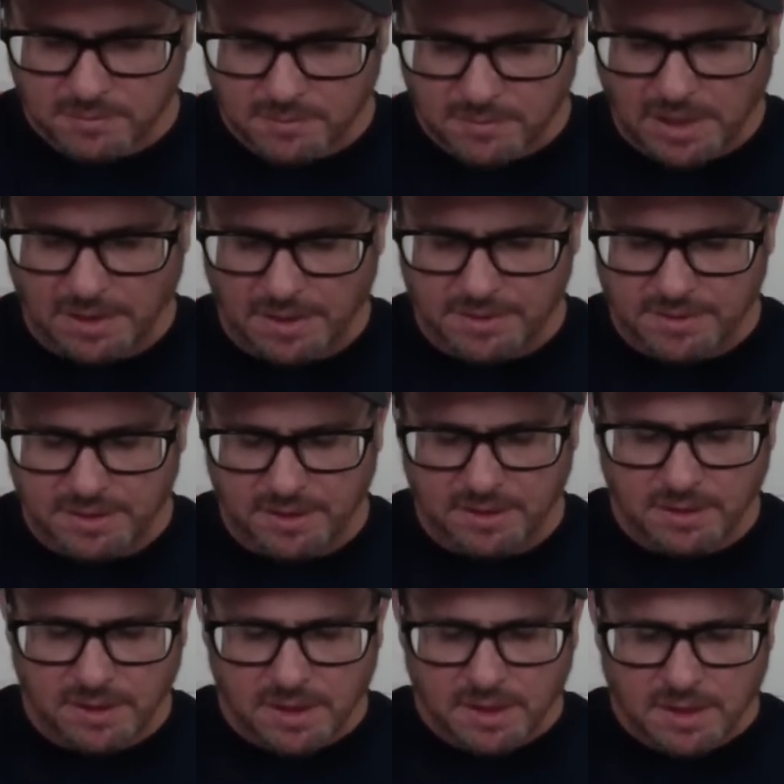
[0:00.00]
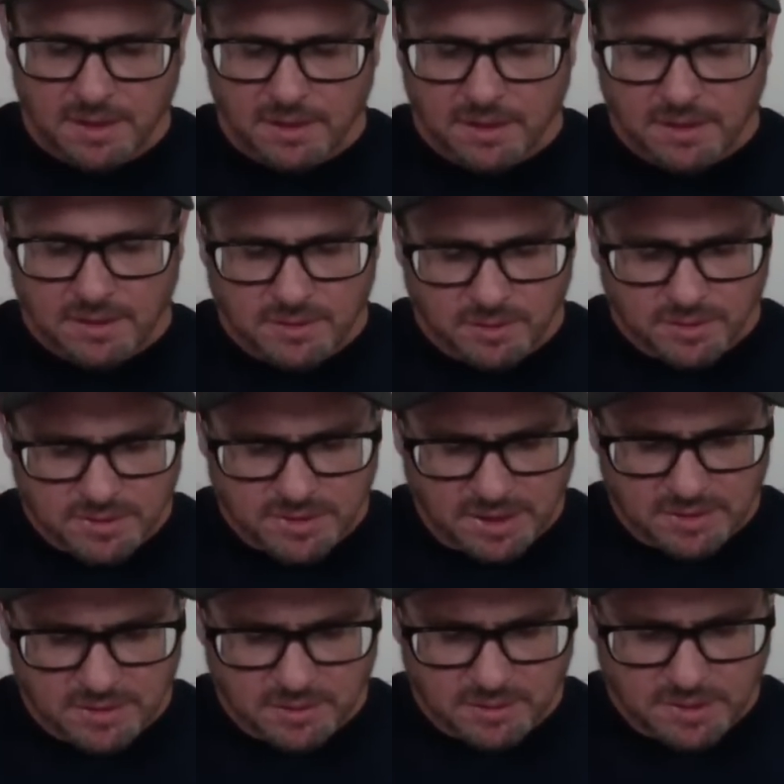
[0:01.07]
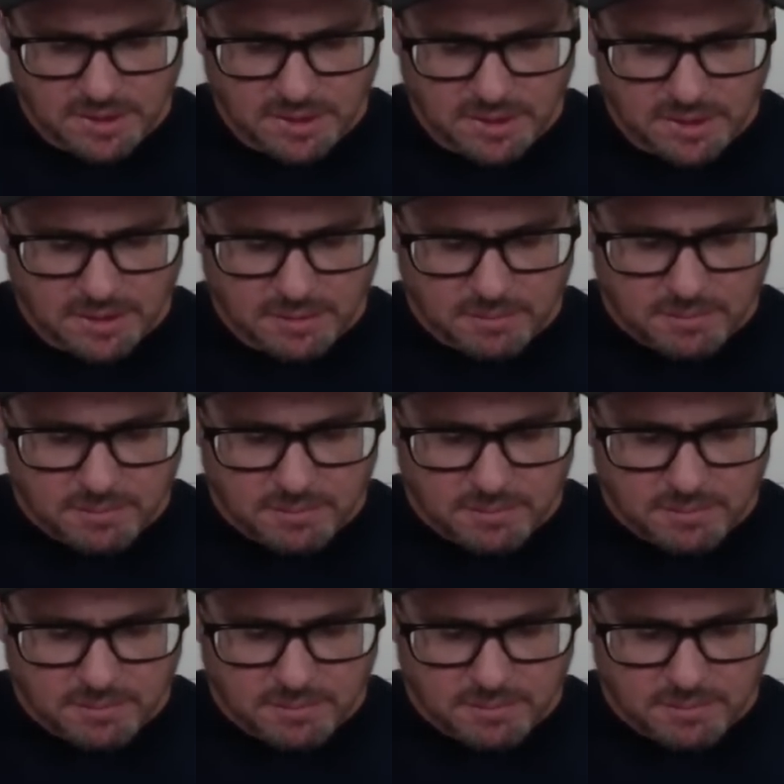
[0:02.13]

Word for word: Yeah, that's it. So it says on the uh,